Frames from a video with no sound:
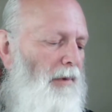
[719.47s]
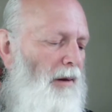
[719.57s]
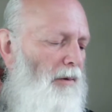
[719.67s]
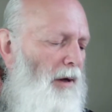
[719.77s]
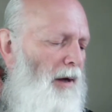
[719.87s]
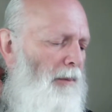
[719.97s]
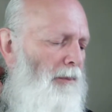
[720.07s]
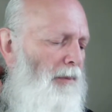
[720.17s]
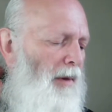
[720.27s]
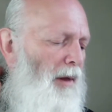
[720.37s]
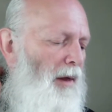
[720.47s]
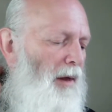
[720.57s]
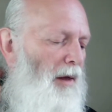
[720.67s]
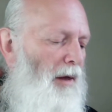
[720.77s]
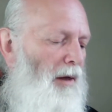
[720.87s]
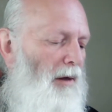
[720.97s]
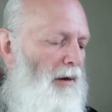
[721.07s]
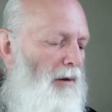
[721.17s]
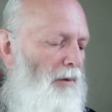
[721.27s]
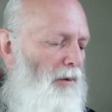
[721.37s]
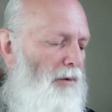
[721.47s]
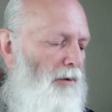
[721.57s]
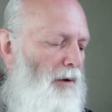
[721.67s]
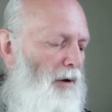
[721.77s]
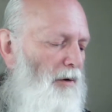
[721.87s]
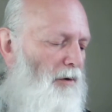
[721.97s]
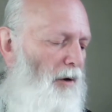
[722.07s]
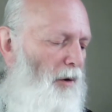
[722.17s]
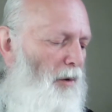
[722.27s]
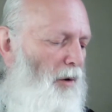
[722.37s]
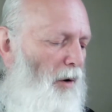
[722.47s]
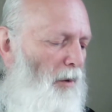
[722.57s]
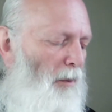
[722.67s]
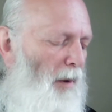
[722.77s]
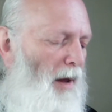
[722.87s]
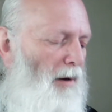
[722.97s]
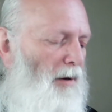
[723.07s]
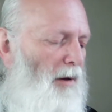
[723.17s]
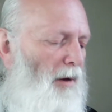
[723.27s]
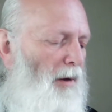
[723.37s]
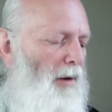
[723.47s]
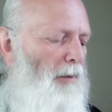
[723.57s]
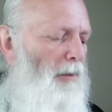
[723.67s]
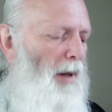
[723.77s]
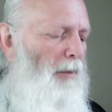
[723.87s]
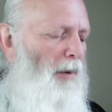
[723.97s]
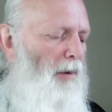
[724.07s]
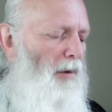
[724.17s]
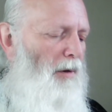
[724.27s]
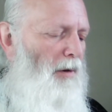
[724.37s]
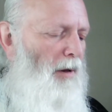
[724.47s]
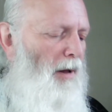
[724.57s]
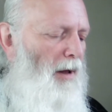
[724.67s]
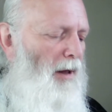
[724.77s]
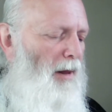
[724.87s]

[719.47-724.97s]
Okay? Oof. So God made people in